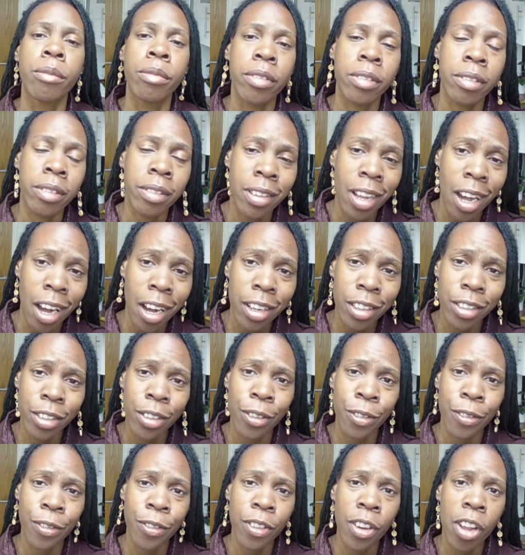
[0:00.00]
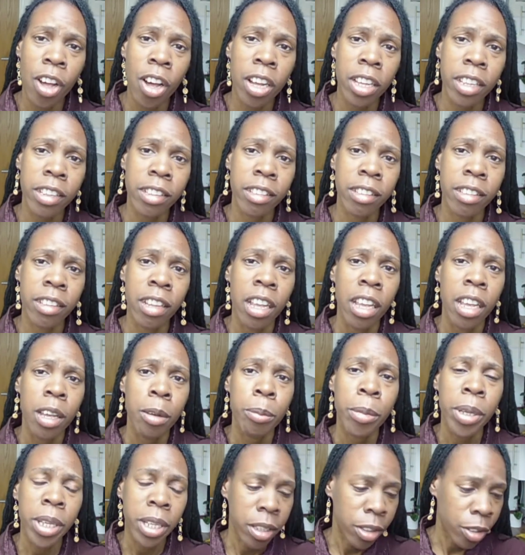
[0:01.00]
start to floss,
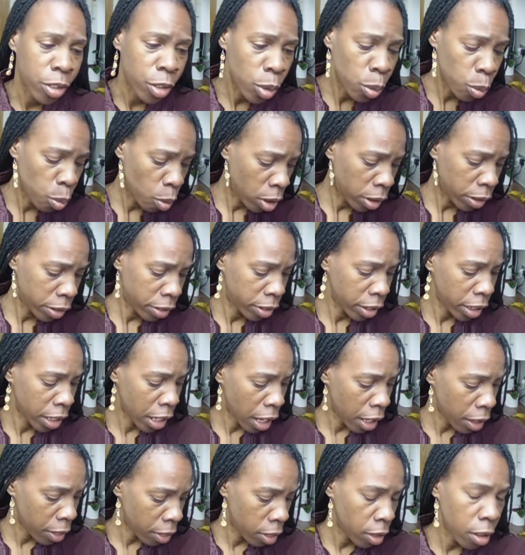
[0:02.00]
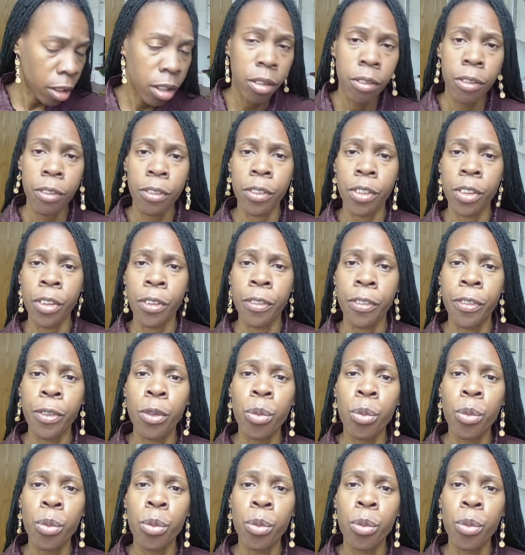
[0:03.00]
because you want to get the